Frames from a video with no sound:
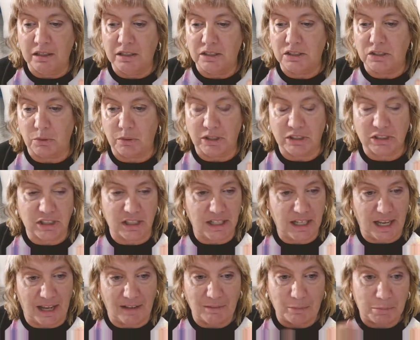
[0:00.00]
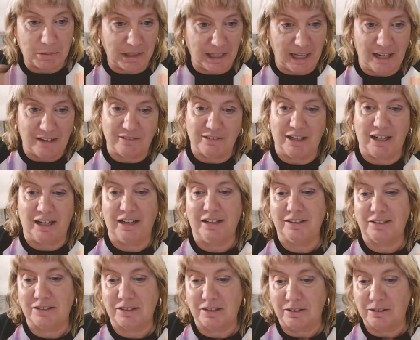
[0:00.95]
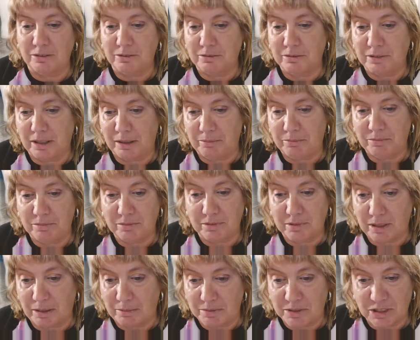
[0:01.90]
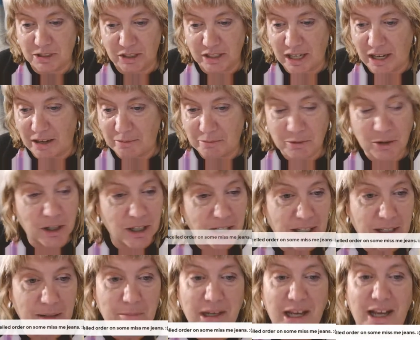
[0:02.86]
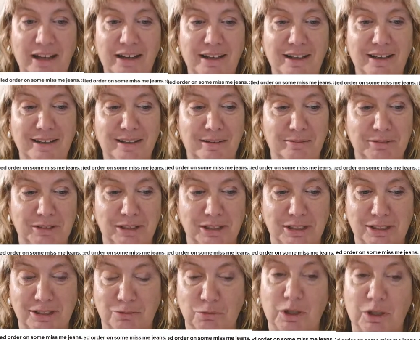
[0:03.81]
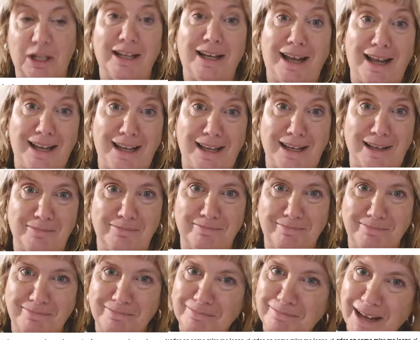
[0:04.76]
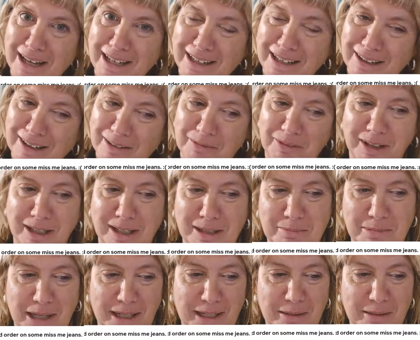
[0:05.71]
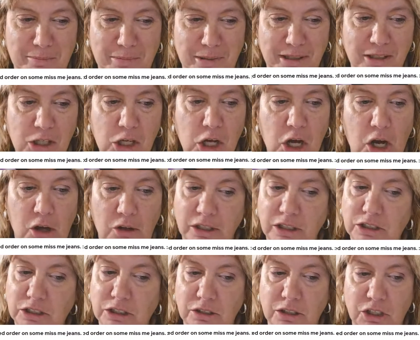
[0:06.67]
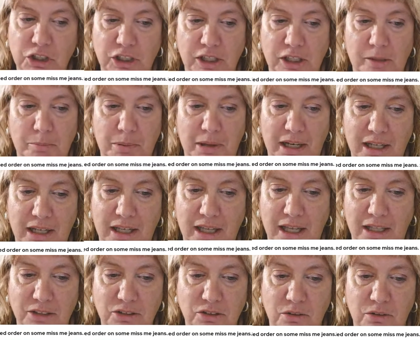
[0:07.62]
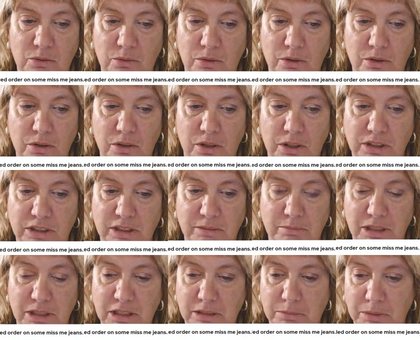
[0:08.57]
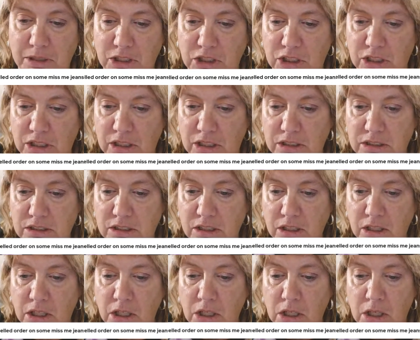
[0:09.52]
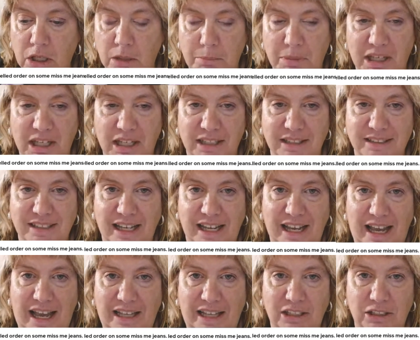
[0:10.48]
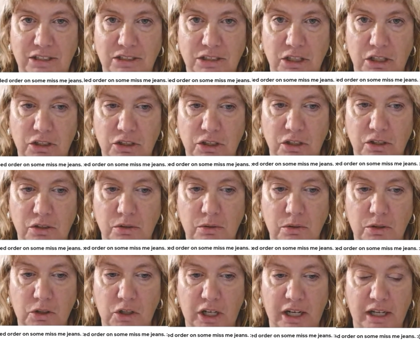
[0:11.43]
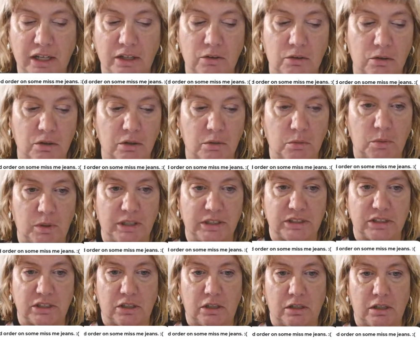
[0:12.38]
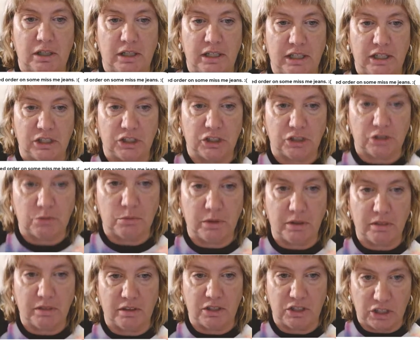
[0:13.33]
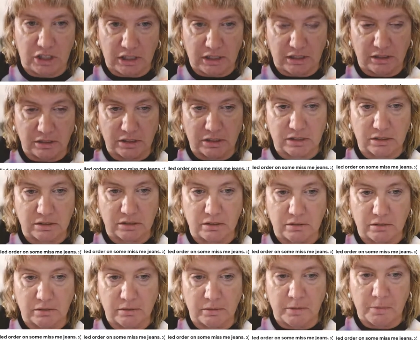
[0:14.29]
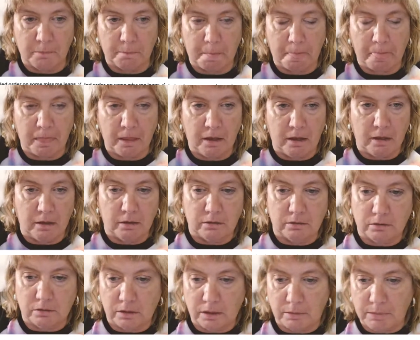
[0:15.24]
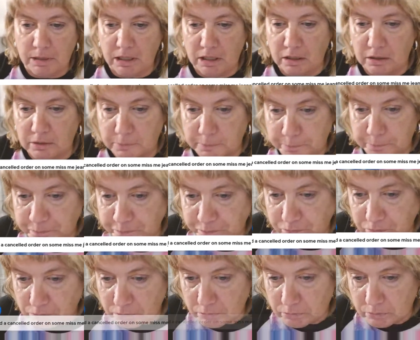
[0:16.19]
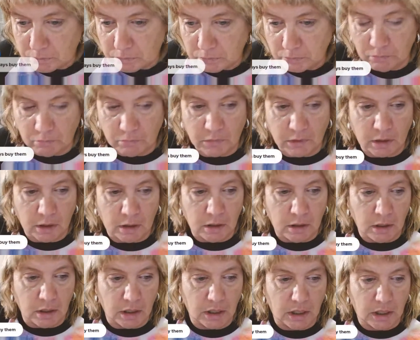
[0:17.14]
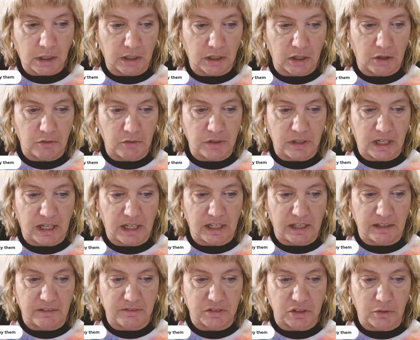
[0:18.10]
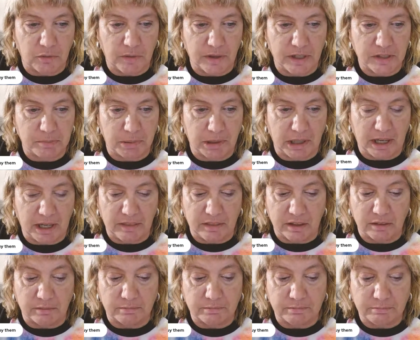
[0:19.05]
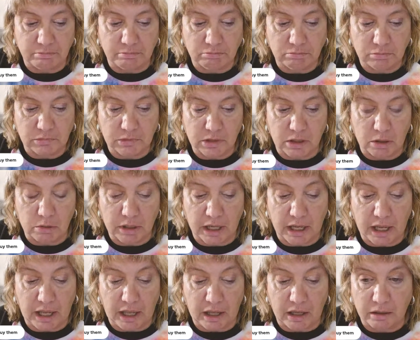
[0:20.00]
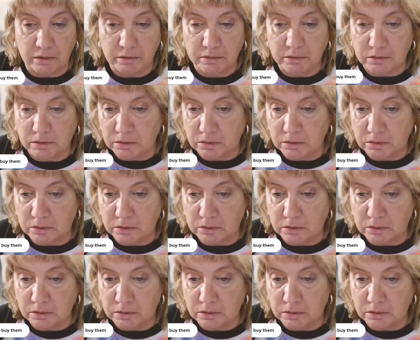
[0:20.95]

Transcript: It's always good to have a plan, right? So I'm I'm still not worrying about it. I'm just, well, I am. Back here I'm worrying about it, but only two to ship. to cancel an order on some Miss Me jeans because they asked to, Craig, or was there an issue with the jeans? Let me know. Cutco knives, always buy them. Okay.